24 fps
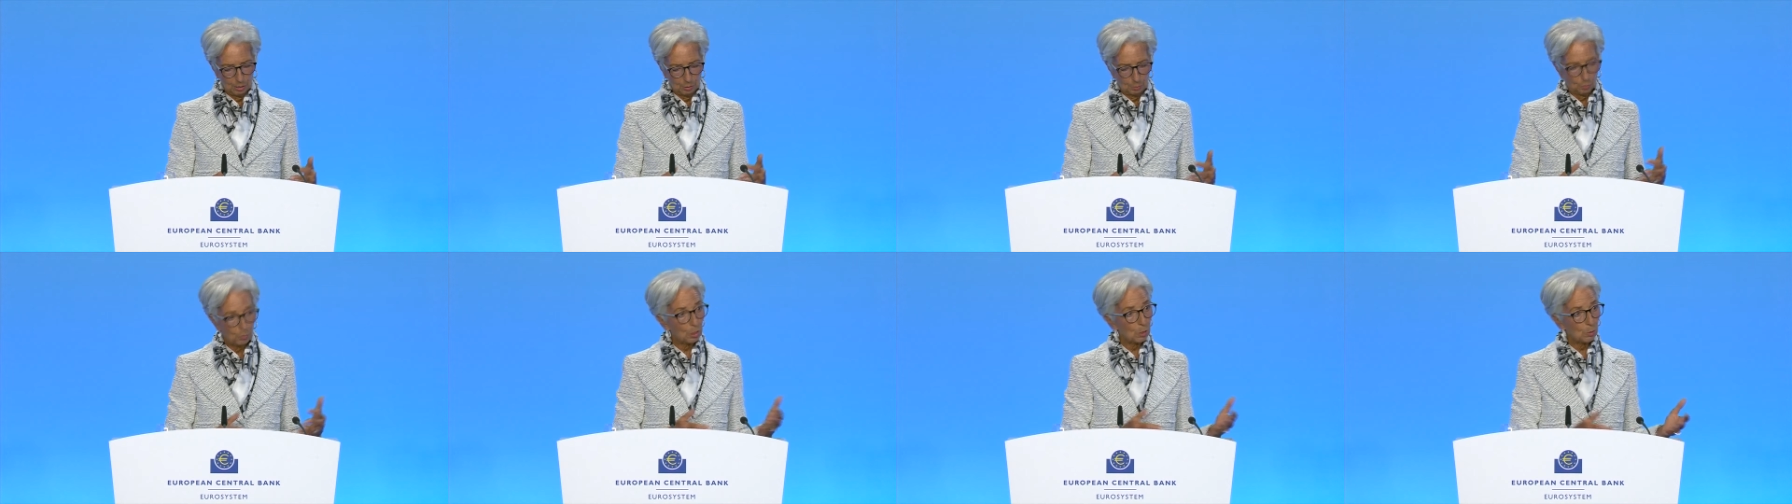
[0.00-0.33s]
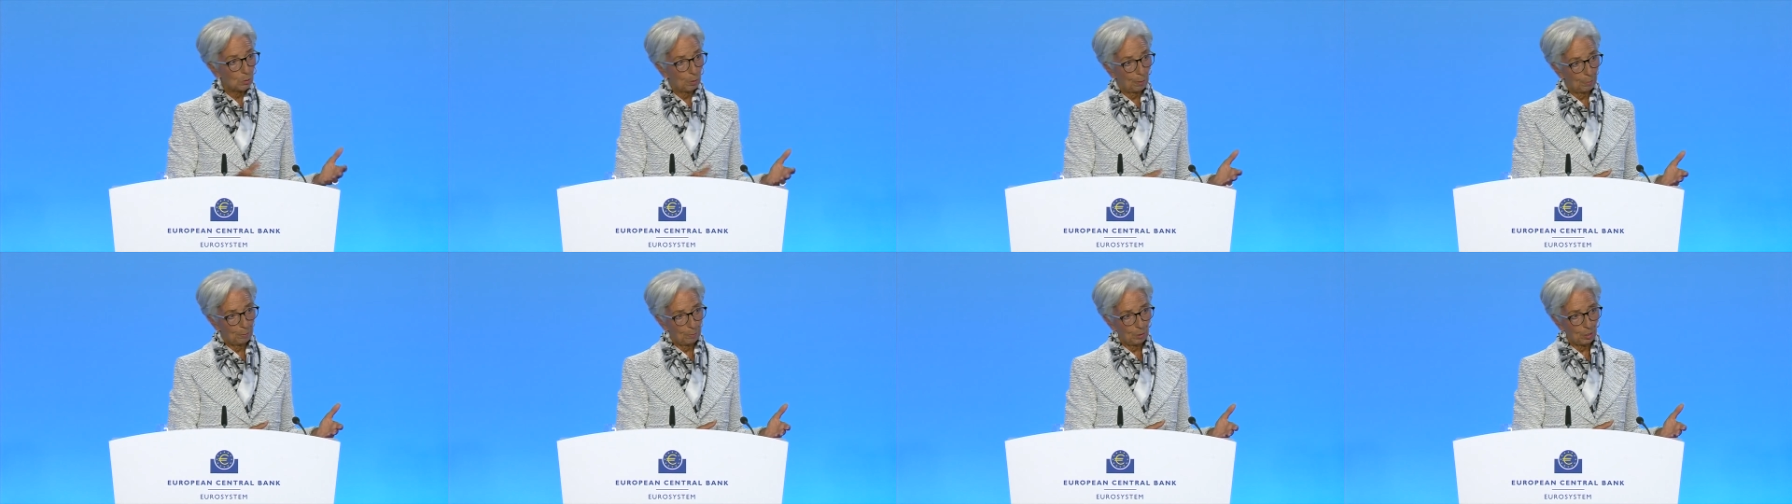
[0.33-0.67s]
which
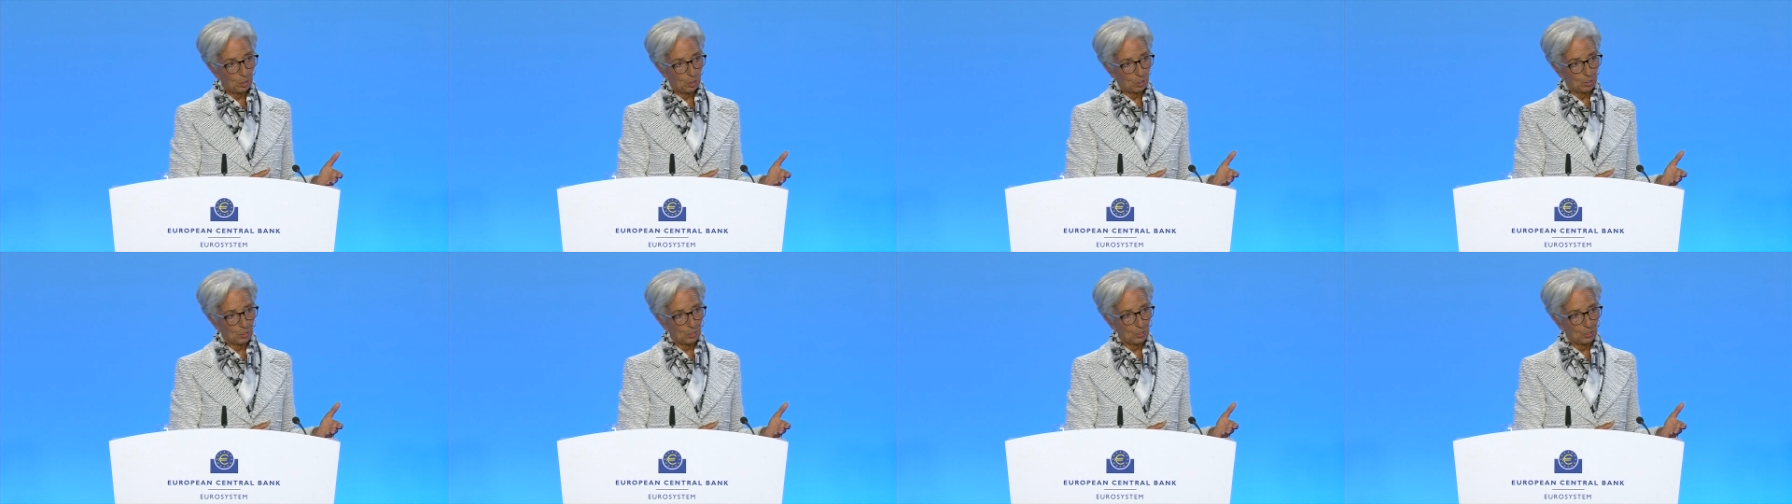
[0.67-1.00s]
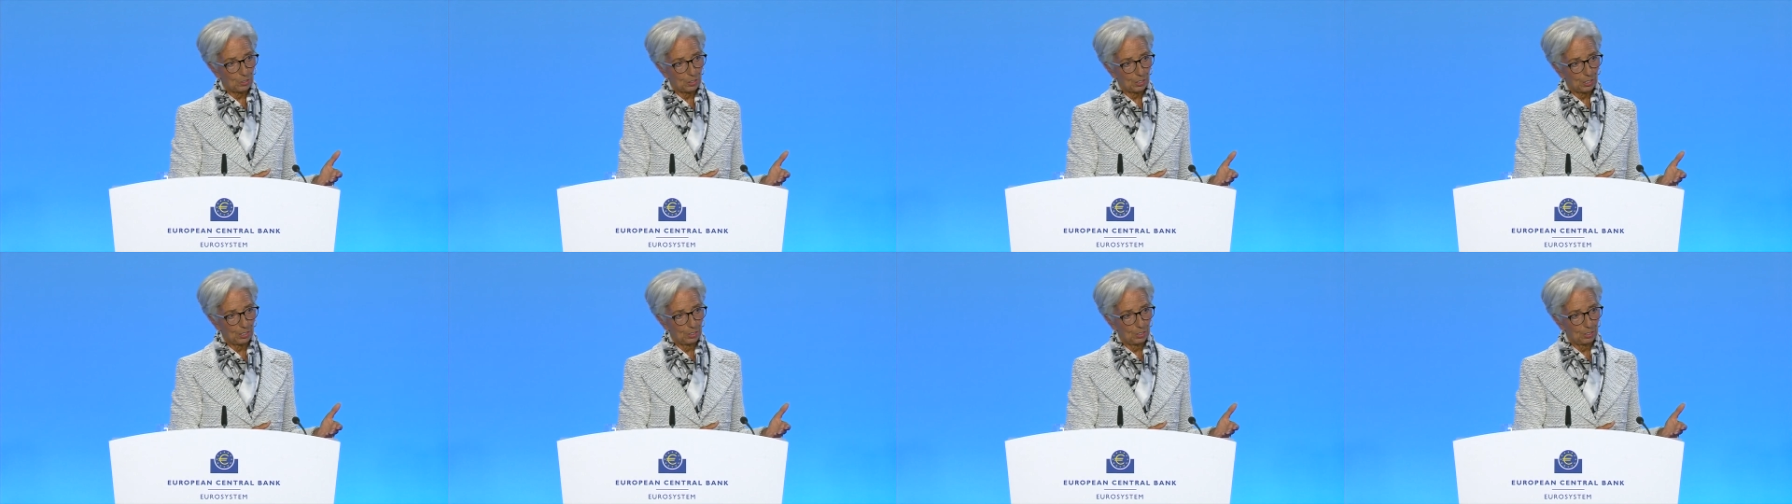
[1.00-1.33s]
were
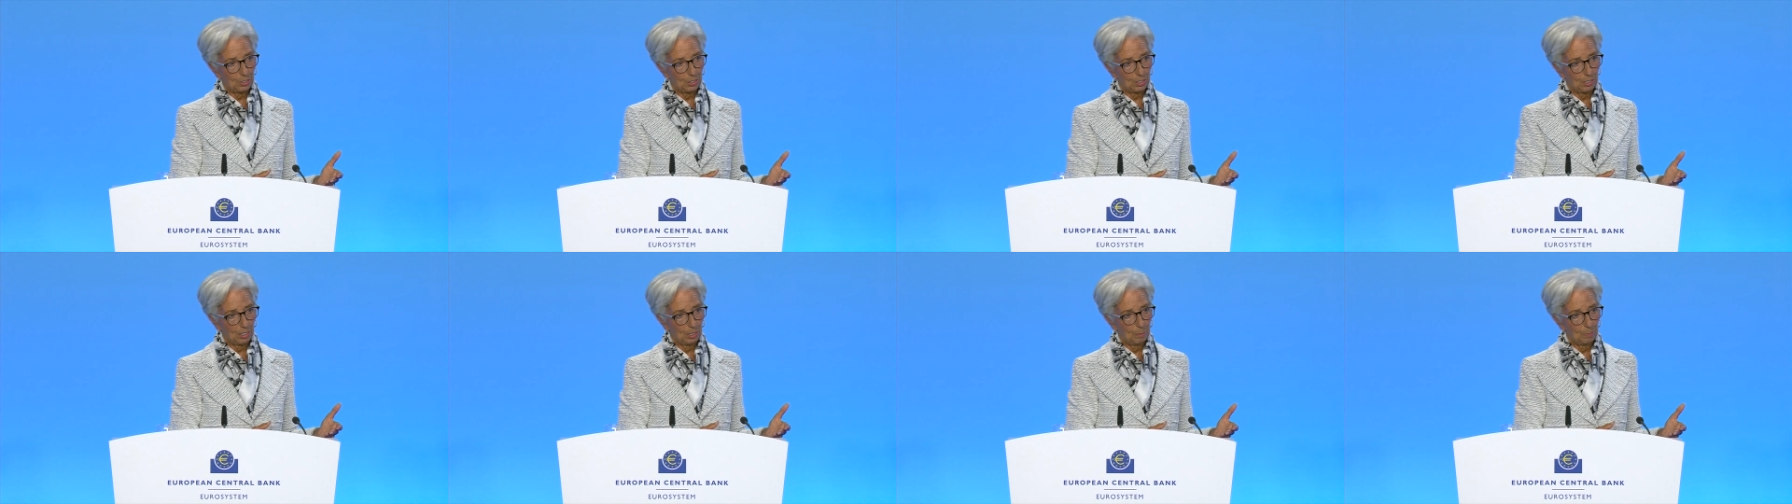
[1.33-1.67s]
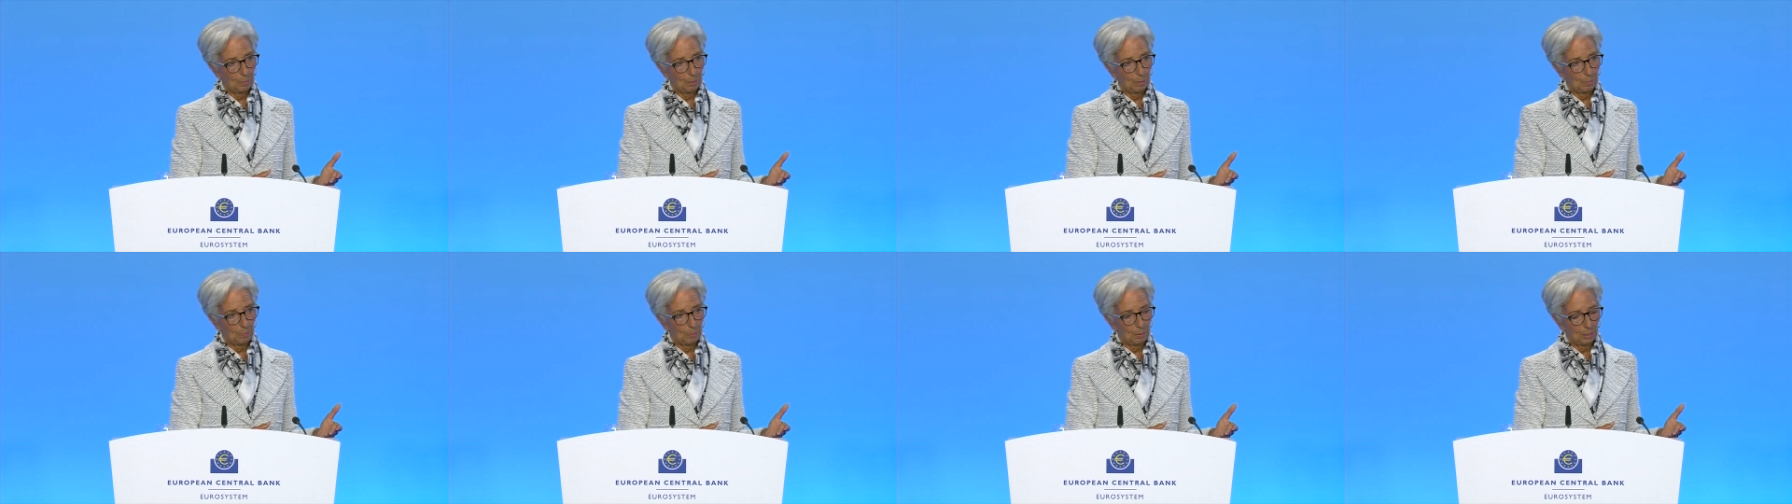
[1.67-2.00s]
purchased under
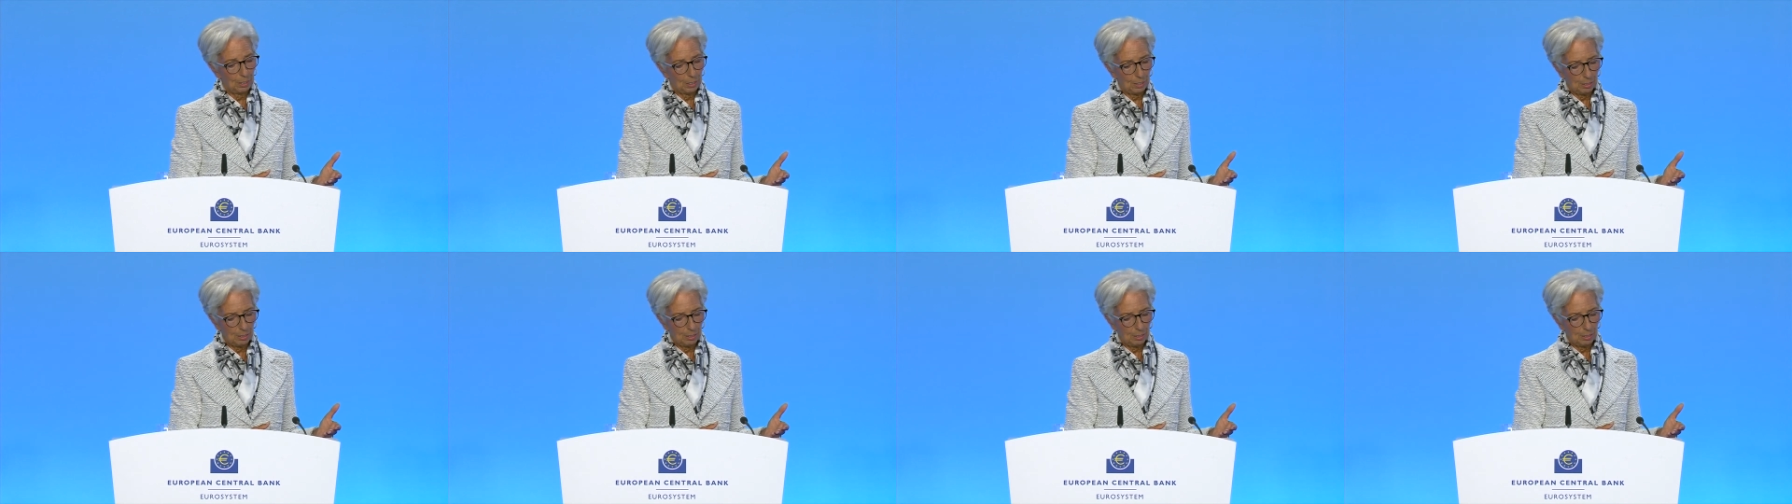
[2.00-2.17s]
APP